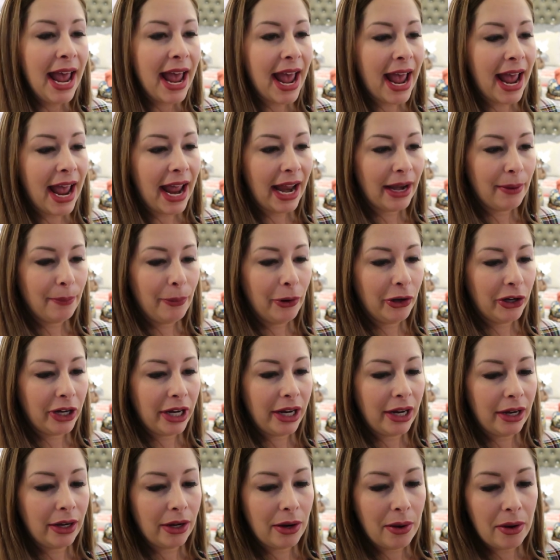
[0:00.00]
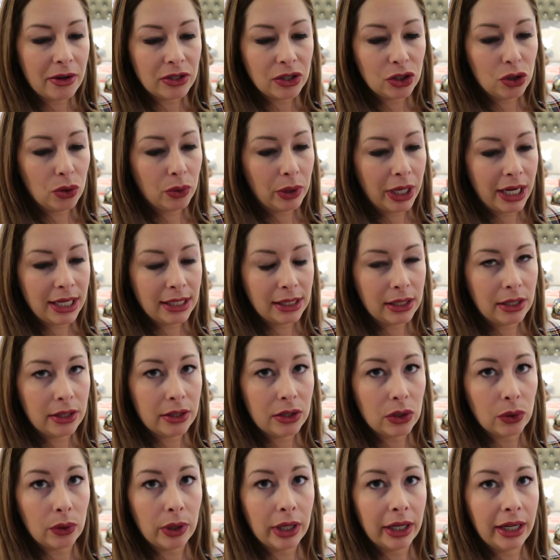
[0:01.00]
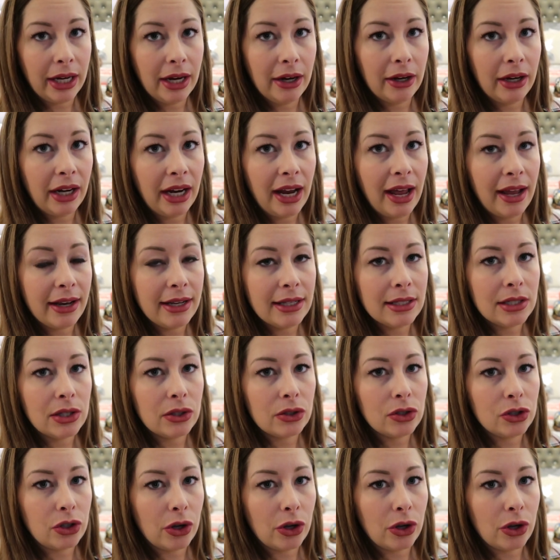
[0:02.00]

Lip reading: and put in suitcases or carry-ons.